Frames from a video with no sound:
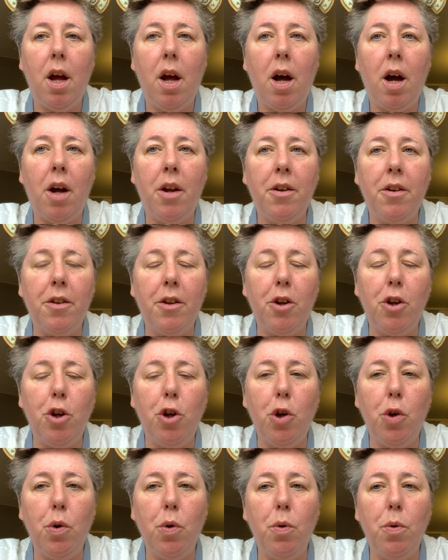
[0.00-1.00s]
under the
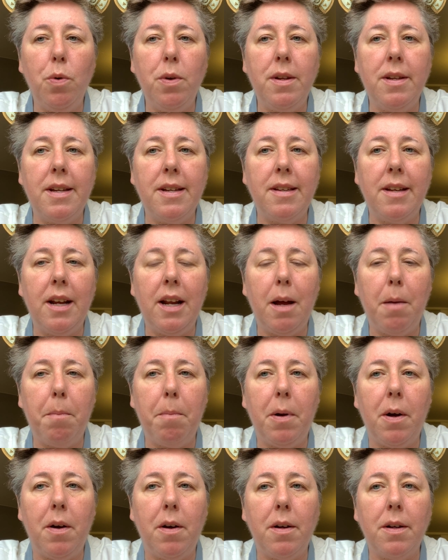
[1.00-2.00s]
new Disneyland
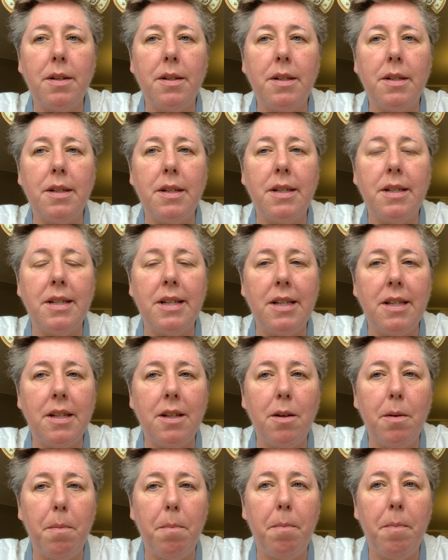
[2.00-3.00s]
Pass
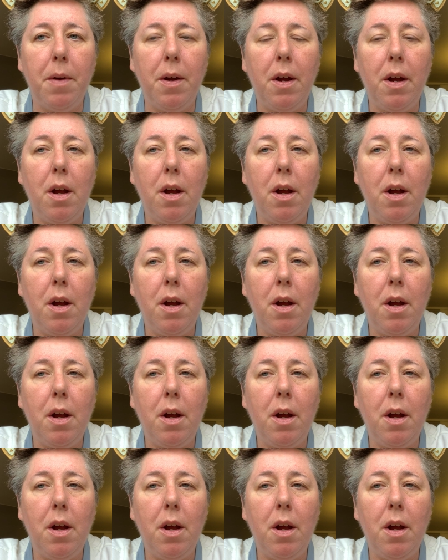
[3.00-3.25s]
system.